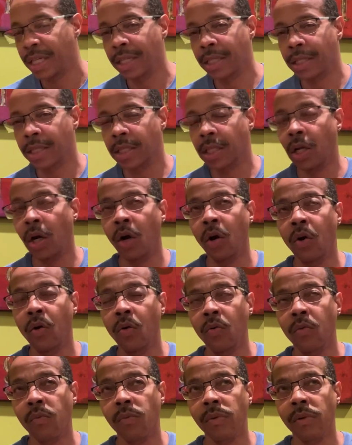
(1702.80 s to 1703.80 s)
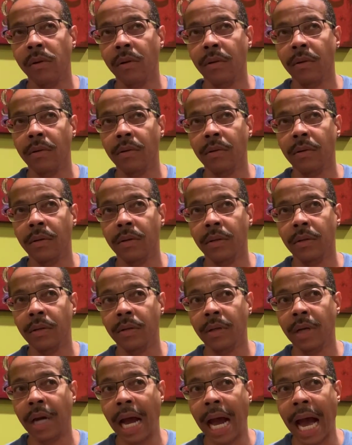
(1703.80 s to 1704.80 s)
so
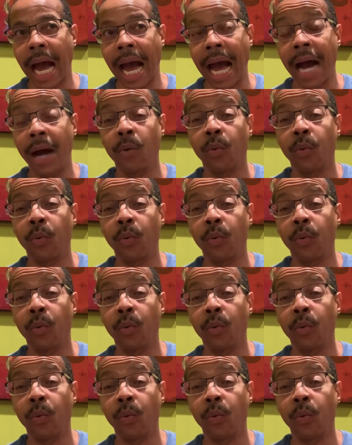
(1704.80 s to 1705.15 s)
I